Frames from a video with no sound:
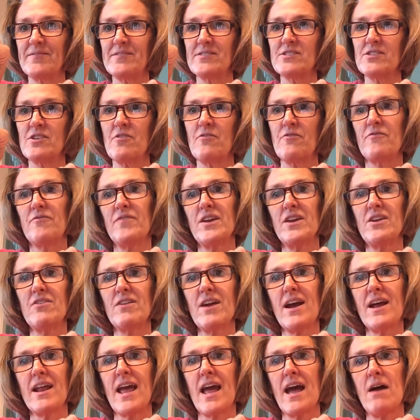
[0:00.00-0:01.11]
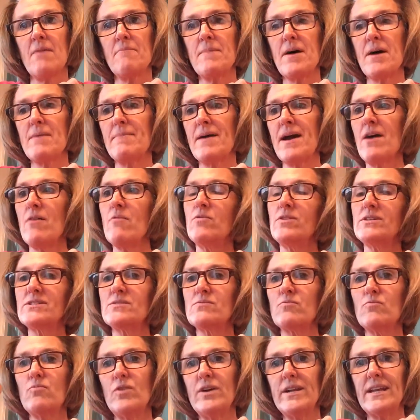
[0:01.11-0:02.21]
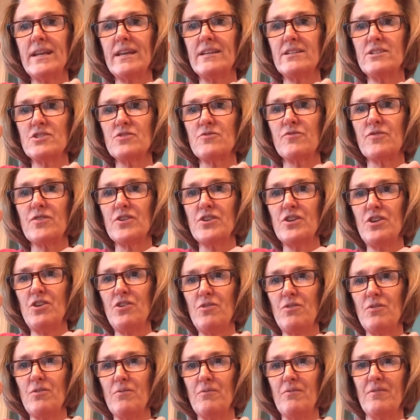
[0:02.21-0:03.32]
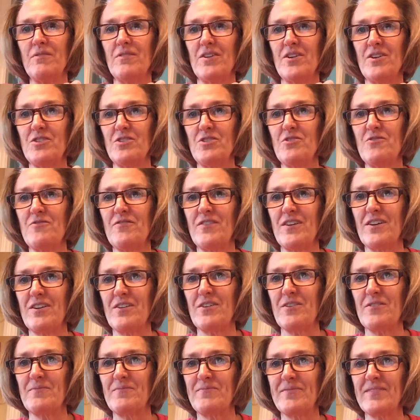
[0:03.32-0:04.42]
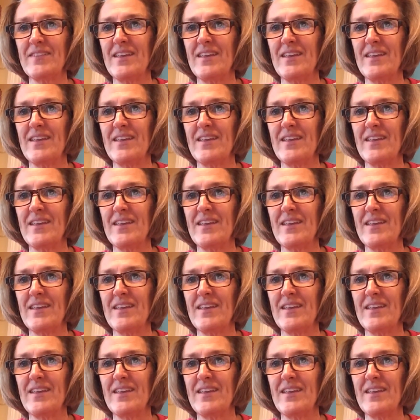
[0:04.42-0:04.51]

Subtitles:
So figure out about what's 1 inch for you on your finger.